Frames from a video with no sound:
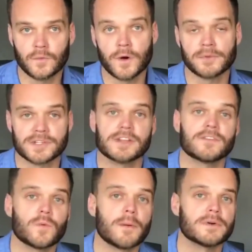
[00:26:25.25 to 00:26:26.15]
1%
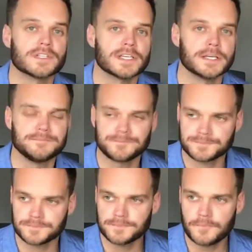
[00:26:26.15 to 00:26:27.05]
of the
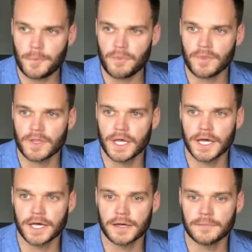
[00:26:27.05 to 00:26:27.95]
1%
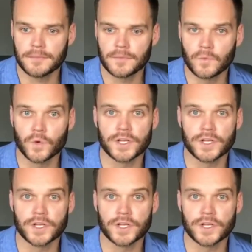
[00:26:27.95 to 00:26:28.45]
um,